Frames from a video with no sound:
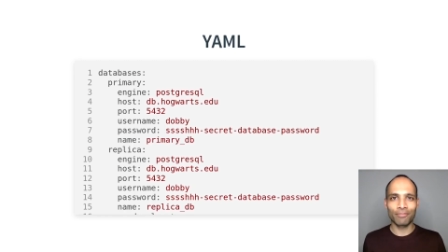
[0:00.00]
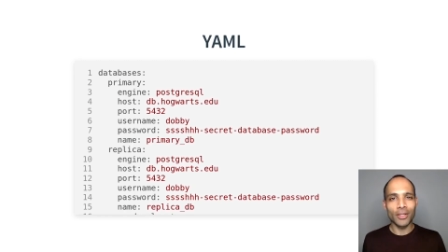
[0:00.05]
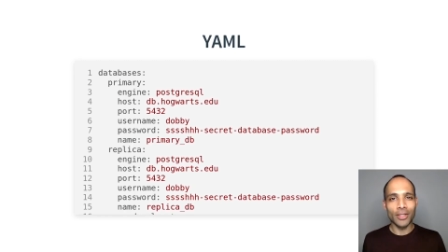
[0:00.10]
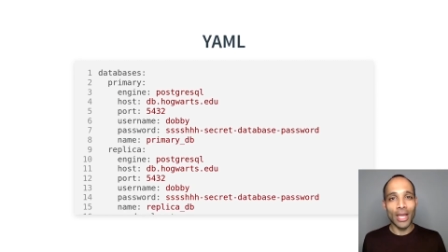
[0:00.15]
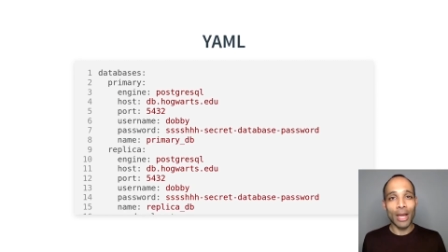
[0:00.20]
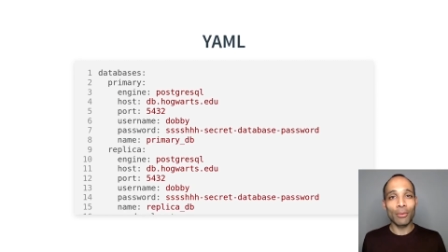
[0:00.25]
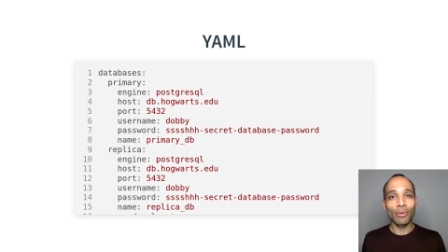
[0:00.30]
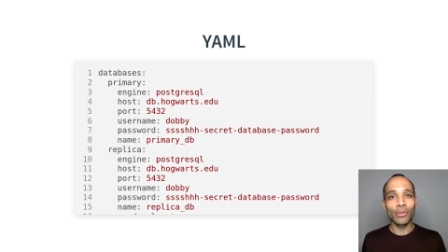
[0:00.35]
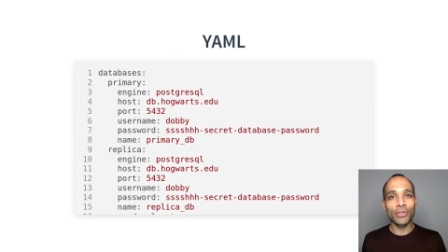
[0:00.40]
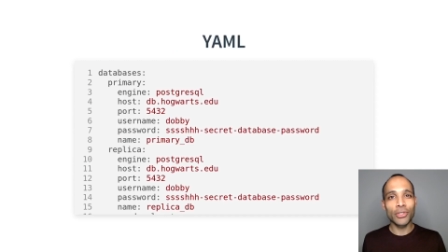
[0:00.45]

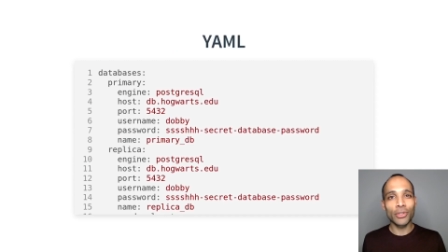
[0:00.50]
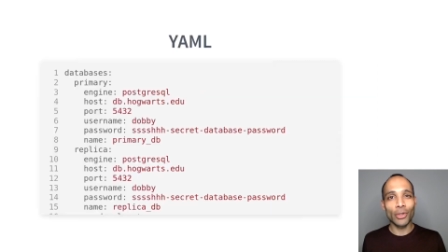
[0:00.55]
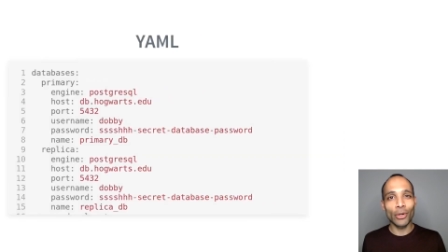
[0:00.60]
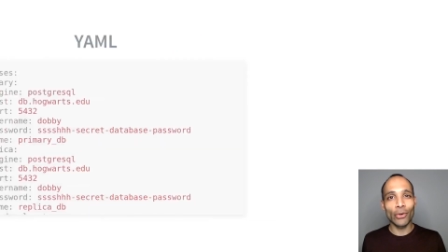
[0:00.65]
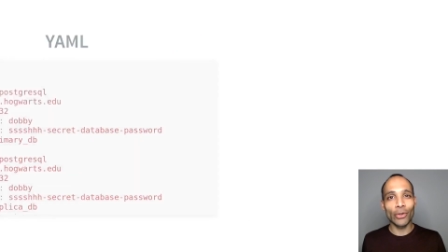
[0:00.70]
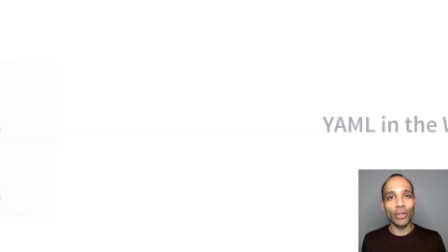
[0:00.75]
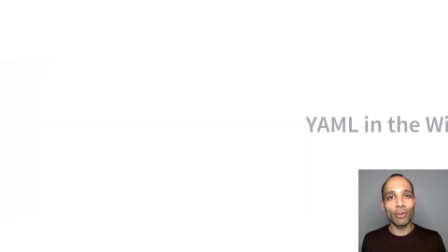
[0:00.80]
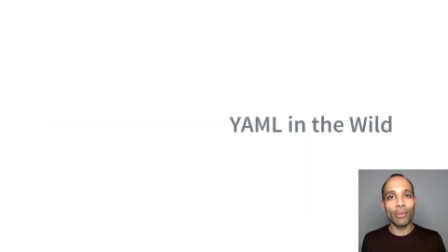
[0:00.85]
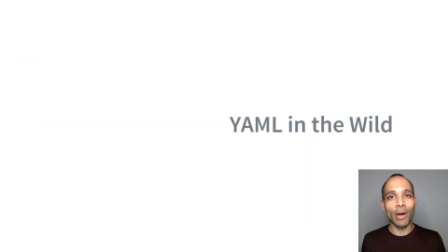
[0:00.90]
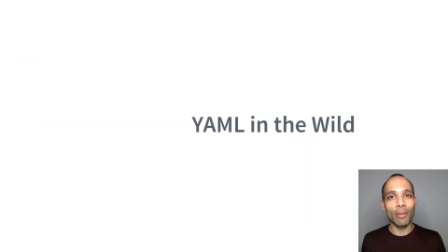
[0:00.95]
YAML is
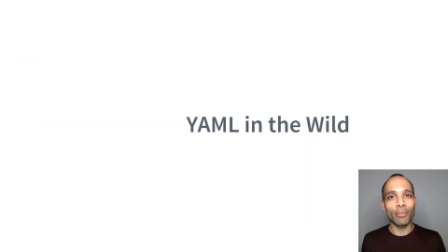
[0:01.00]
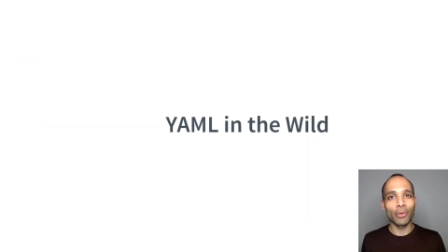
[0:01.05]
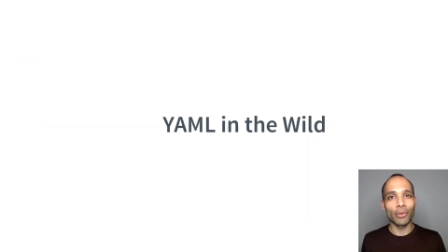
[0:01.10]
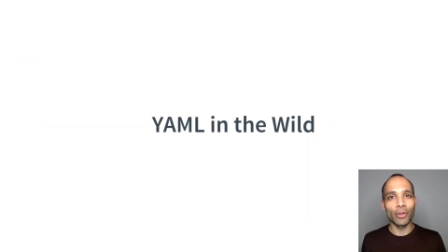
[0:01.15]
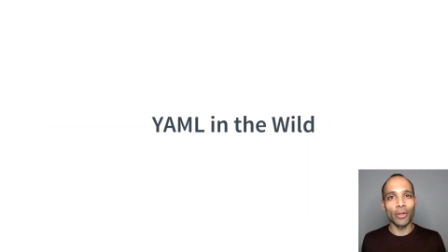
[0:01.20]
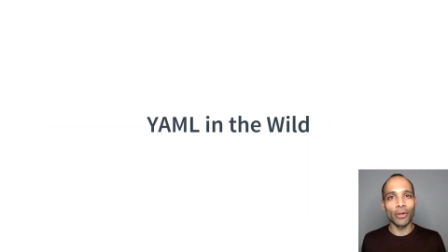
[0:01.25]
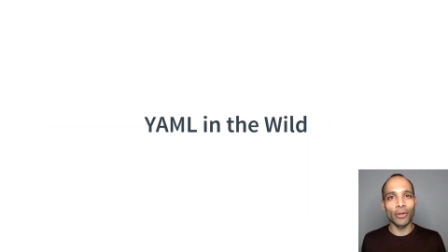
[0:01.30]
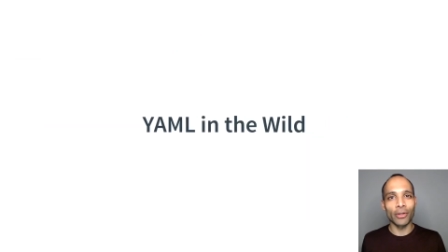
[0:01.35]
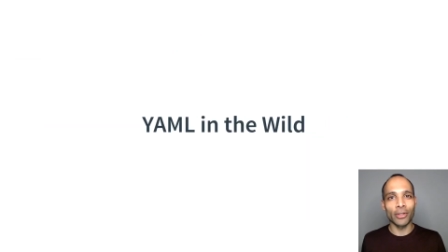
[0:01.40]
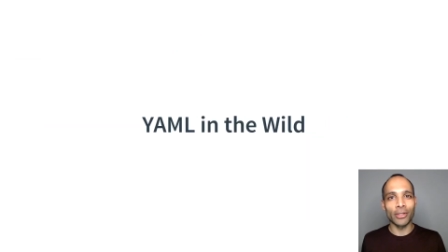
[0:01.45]
growing in
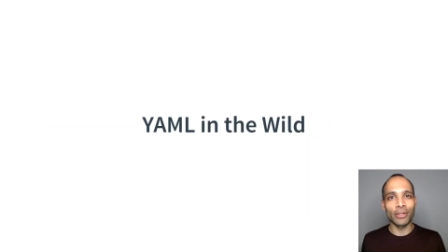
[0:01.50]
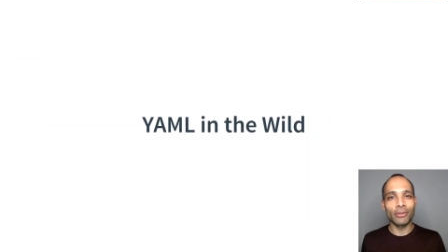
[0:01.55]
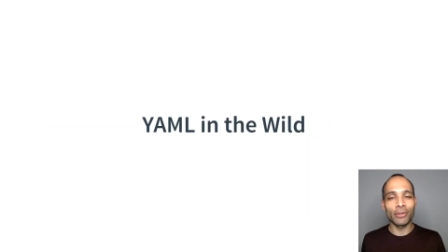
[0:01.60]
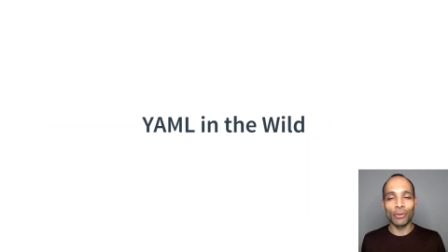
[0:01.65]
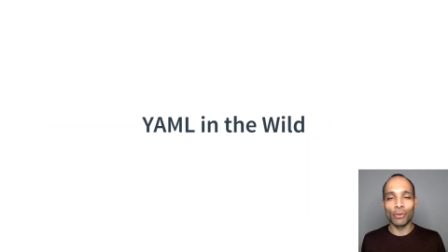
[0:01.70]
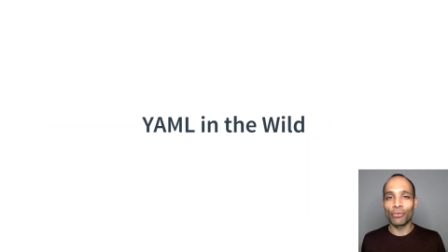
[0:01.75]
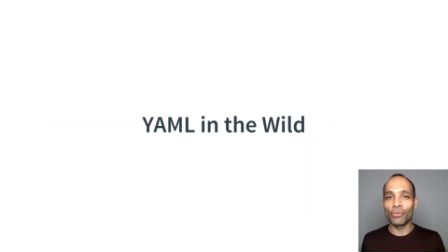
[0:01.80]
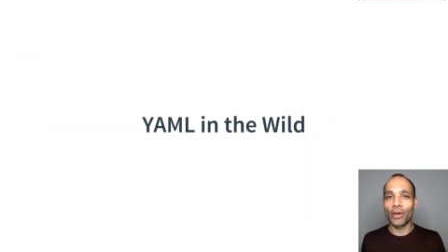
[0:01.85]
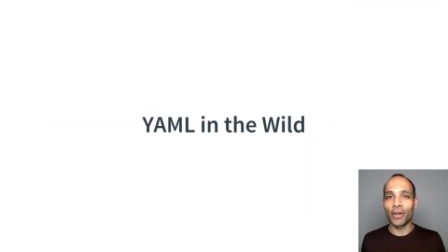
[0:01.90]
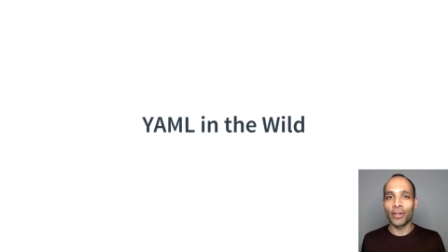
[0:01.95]
popularity.
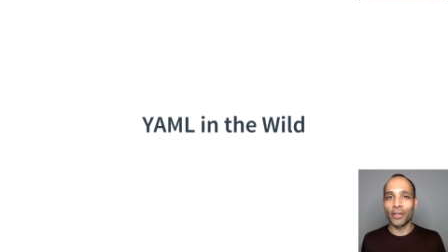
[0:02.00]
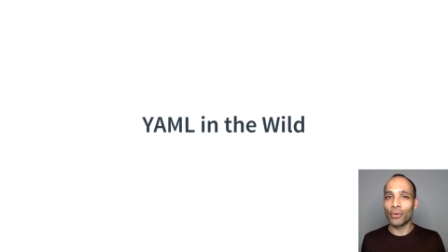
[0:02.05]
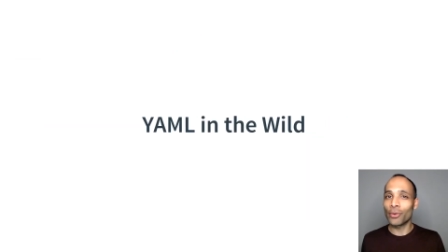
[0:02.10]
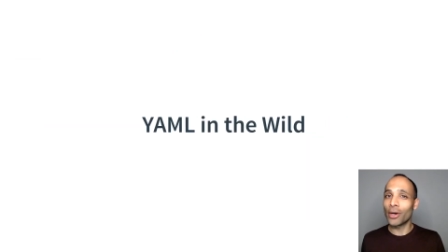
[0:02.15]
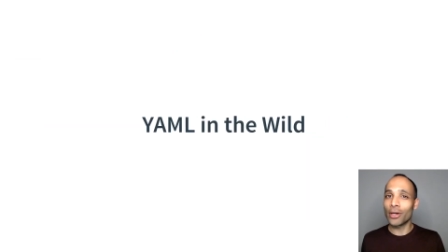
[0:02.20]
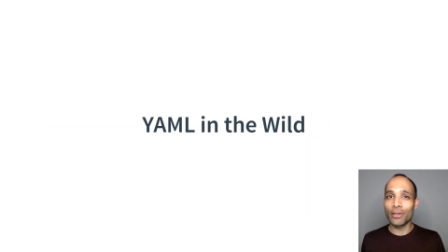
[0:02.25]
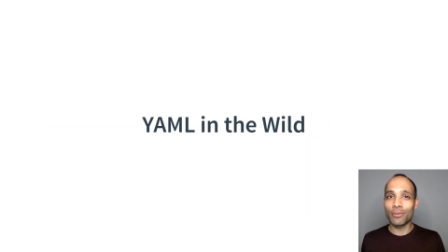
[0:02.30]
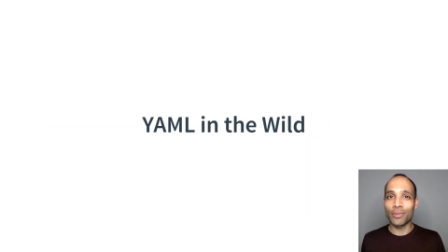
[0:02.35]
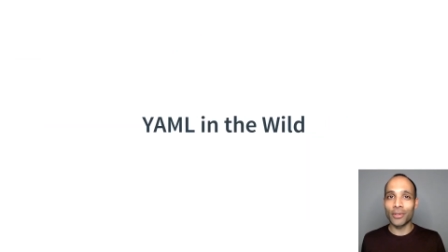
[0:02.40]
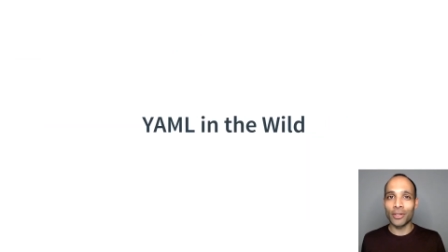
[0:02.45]
You'll find it
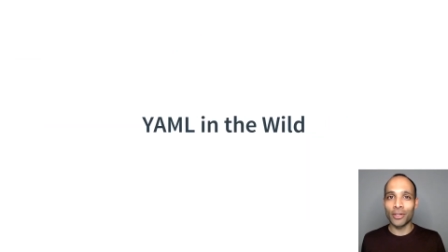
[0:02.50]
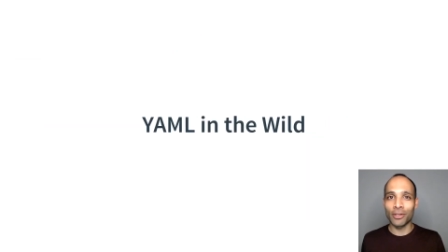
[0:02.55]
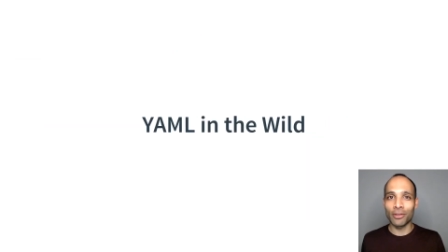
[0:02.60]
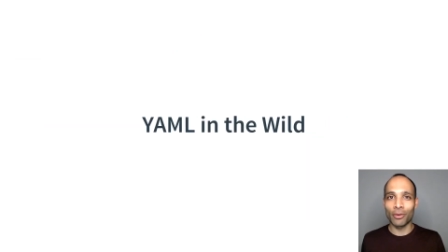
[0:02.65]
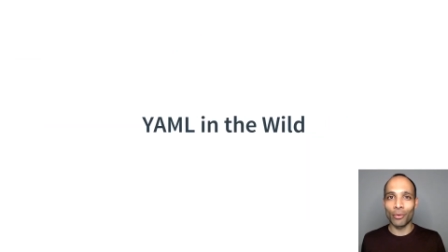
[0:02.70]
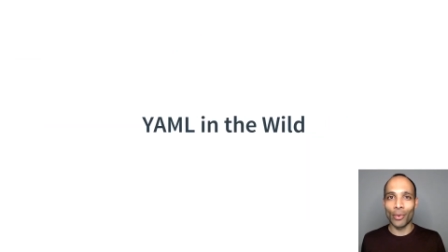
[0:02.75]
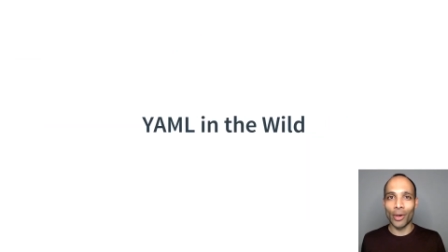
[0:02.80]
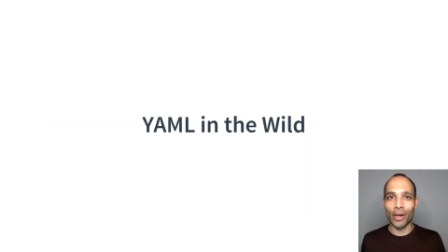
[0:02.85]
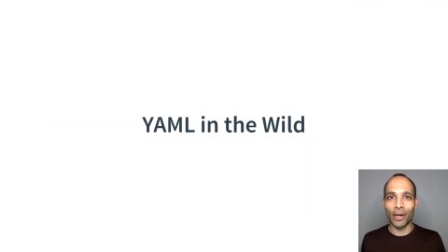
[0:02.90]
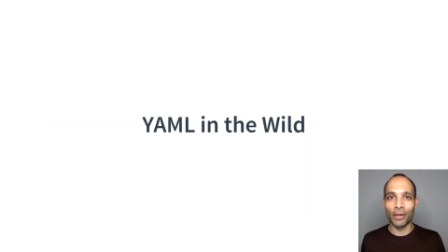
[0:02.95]
quite a bit in
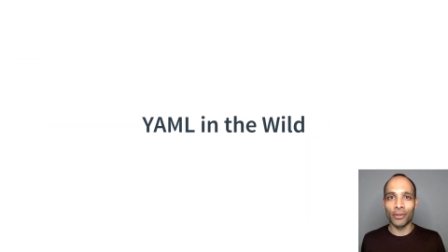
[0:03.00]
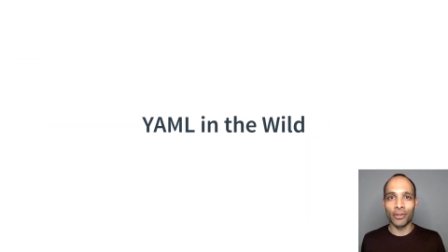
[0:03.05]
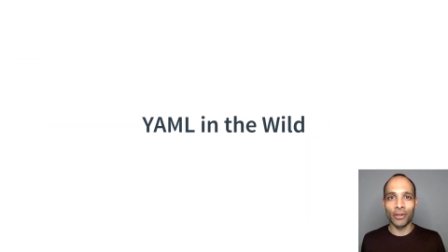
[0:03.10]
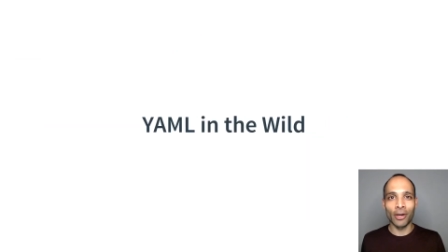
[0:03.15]
the wild